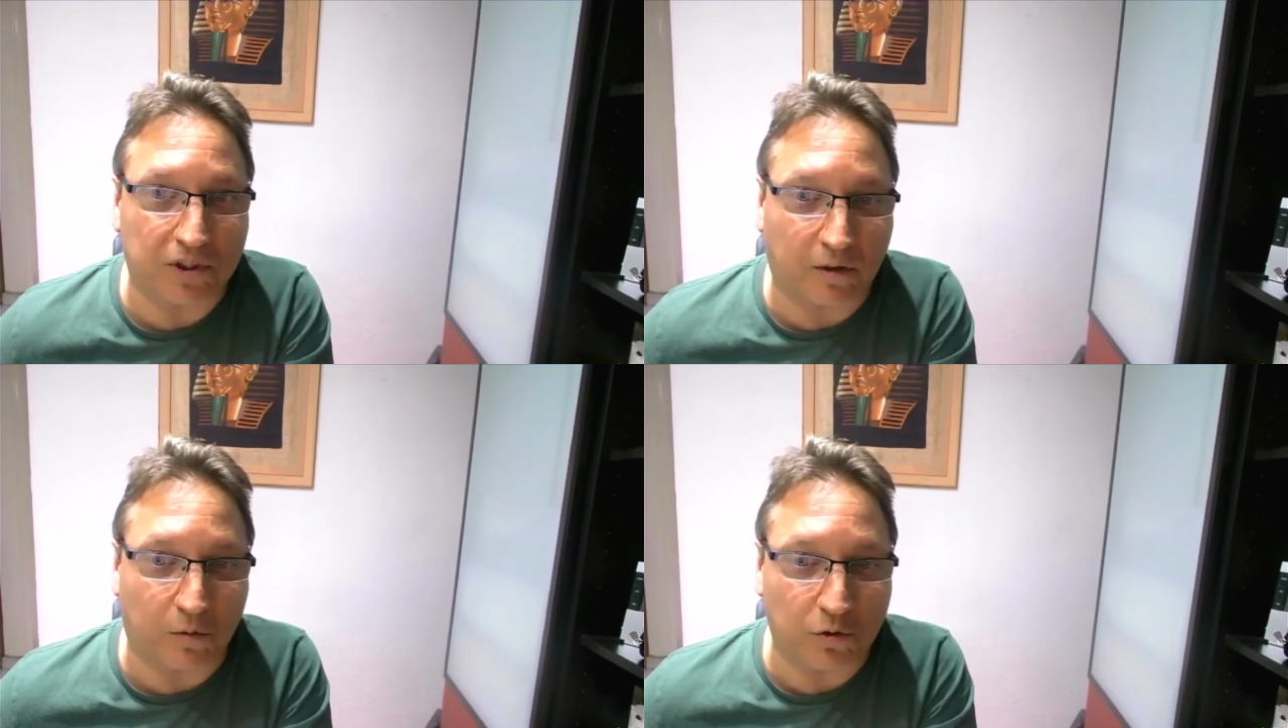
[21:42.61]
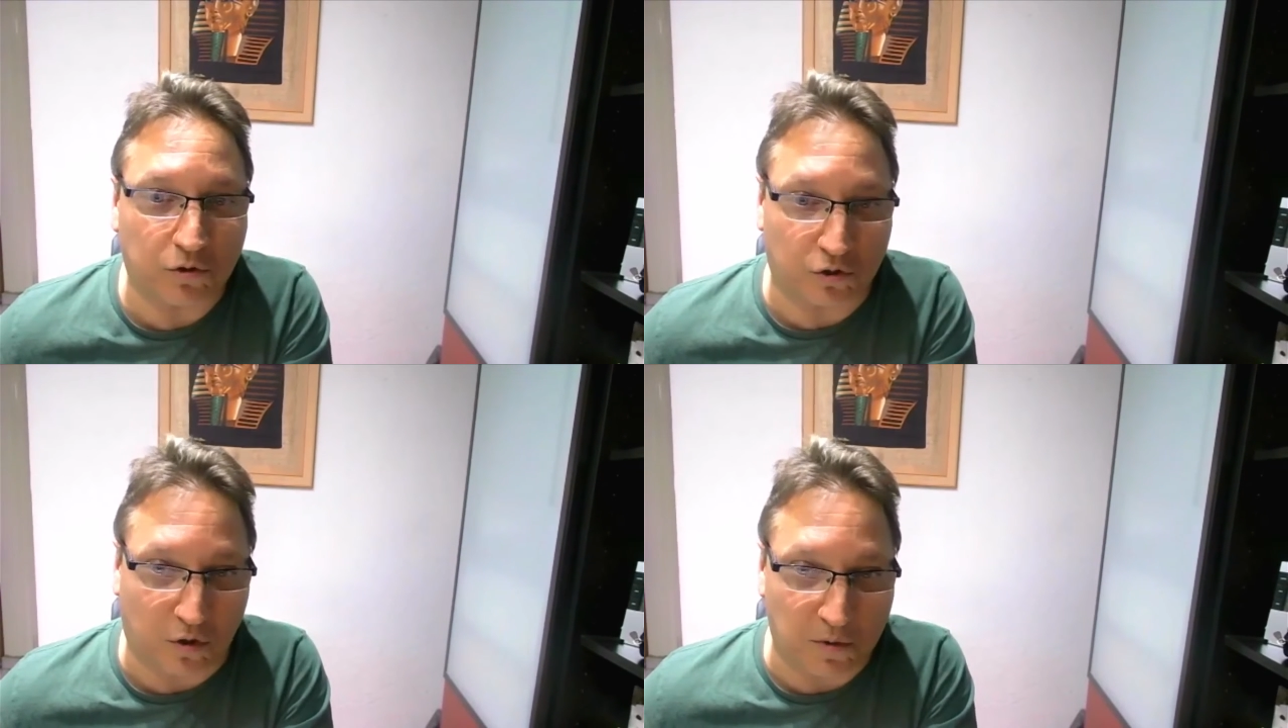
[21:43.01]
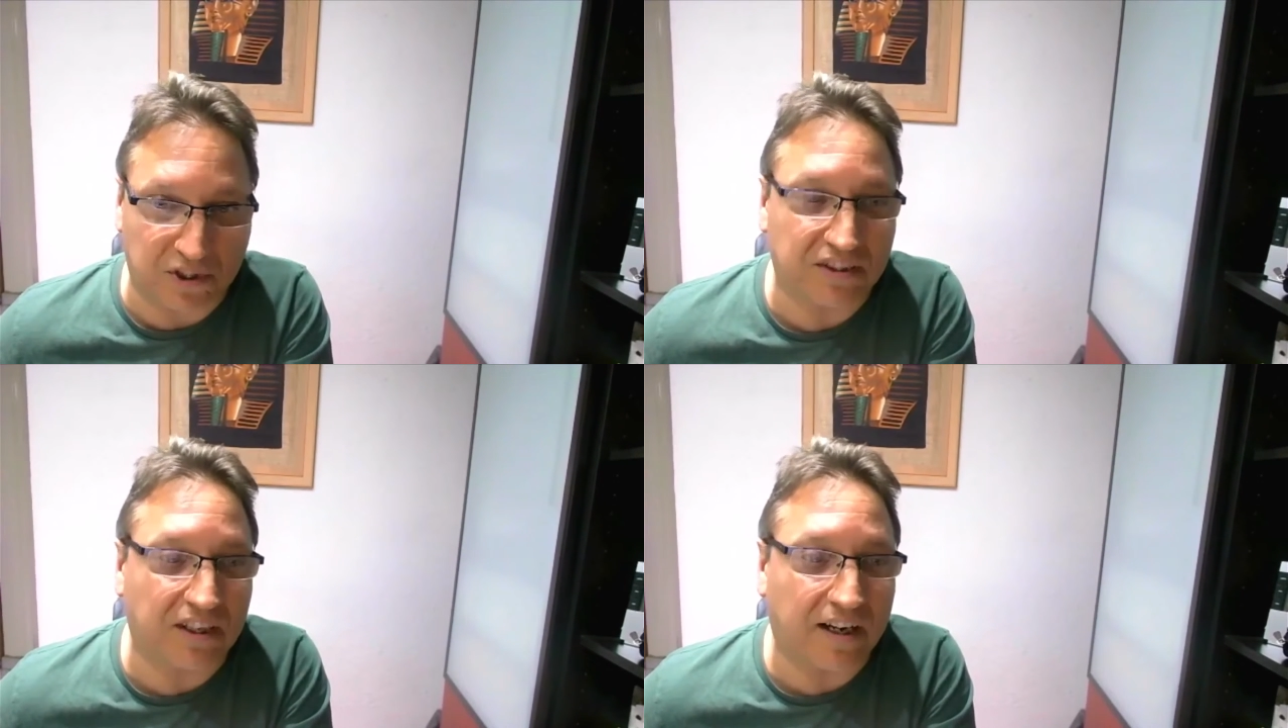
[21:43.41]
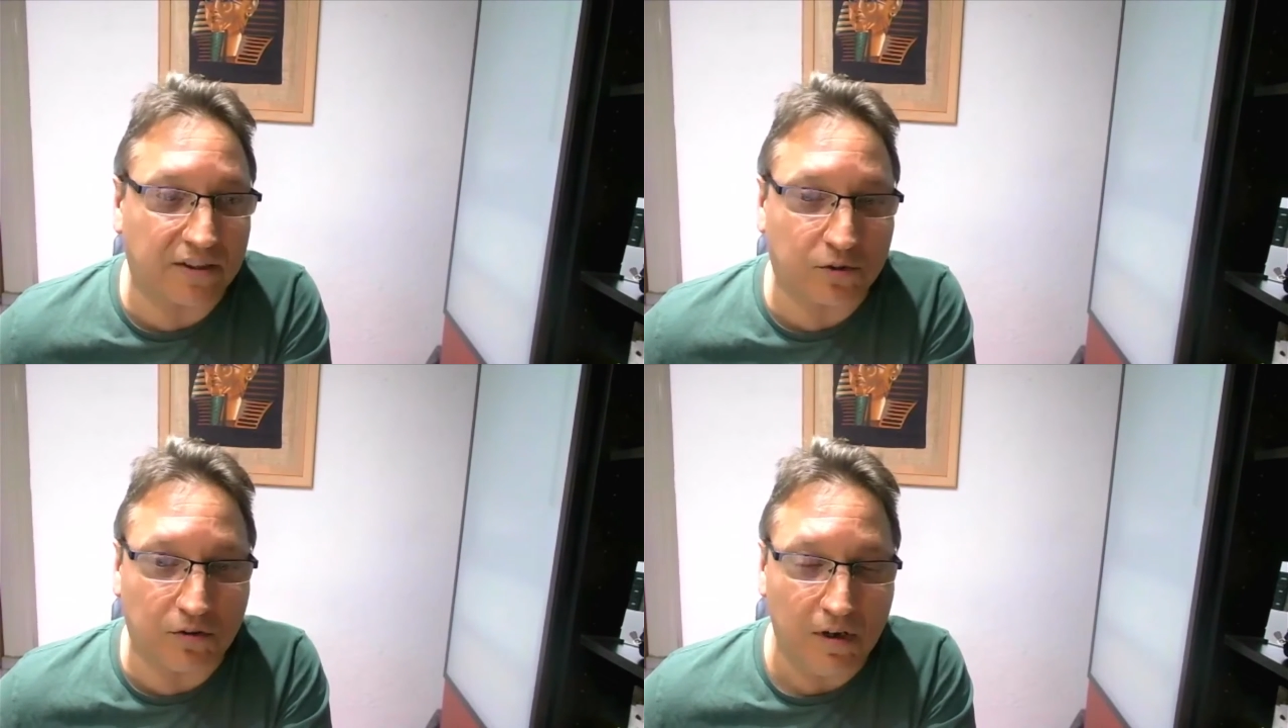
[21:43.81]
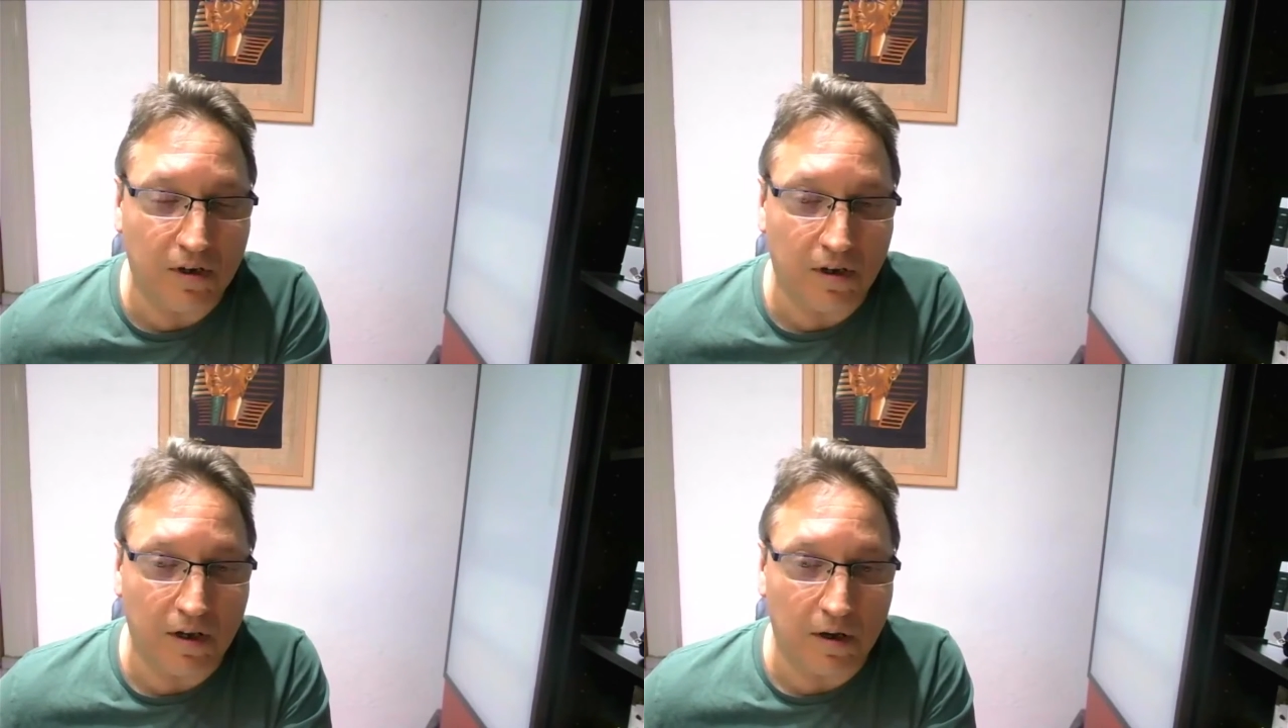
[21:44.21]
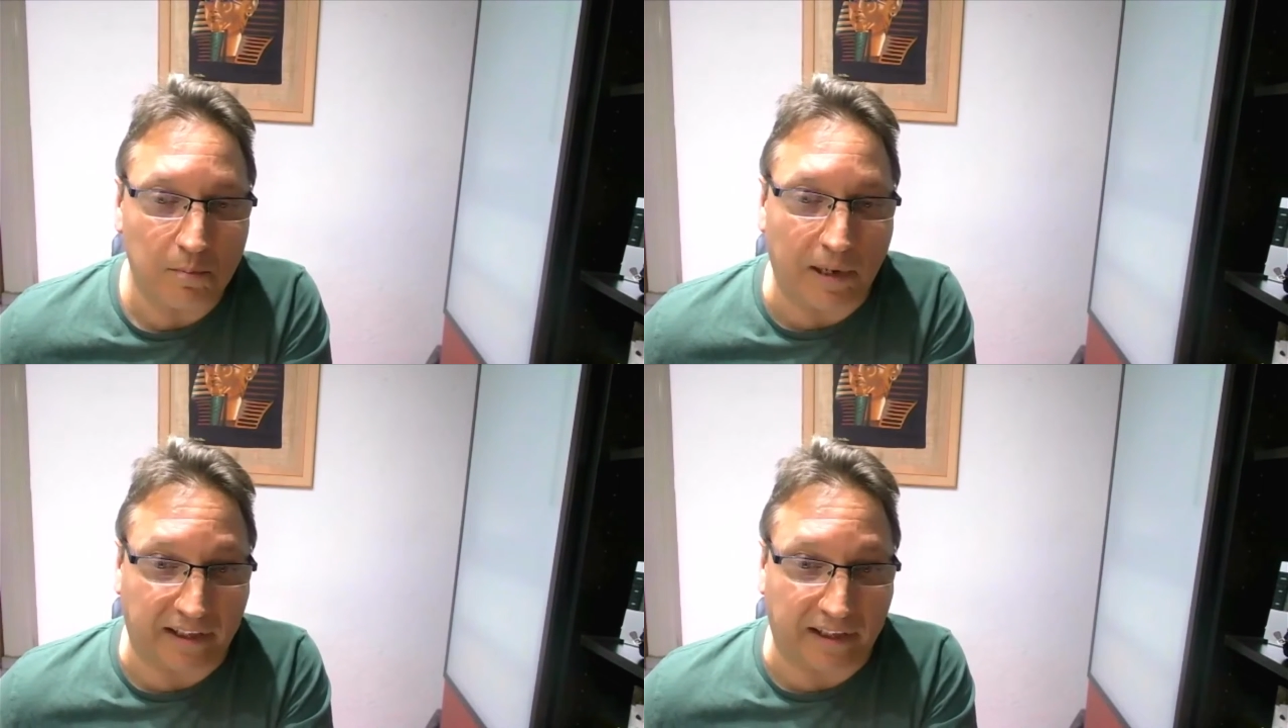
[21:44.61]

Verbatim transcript: proposals when it's up,